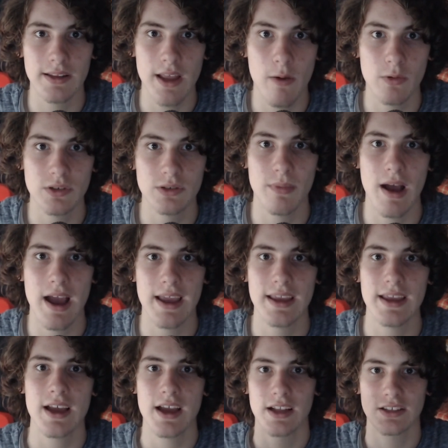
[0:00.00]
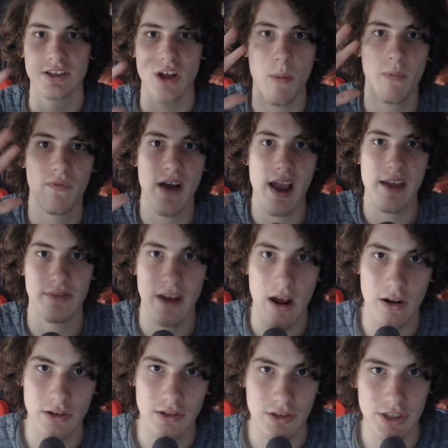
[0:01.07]
That was my top 5
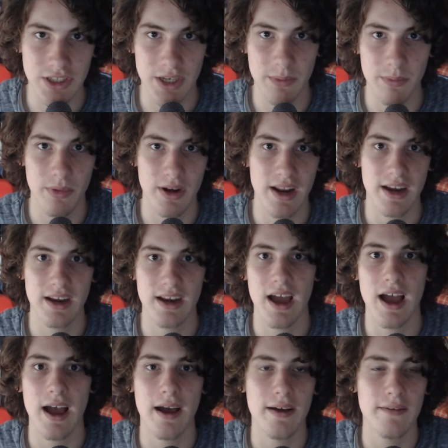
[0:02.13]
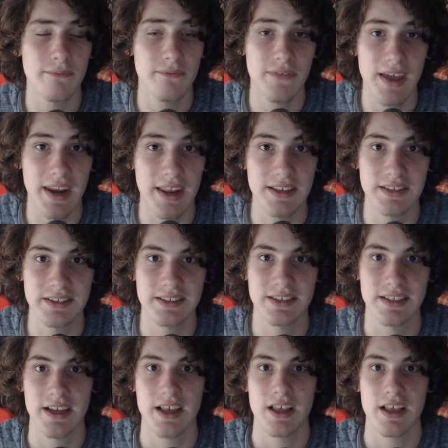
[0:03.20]
Naruto Shippuden villains.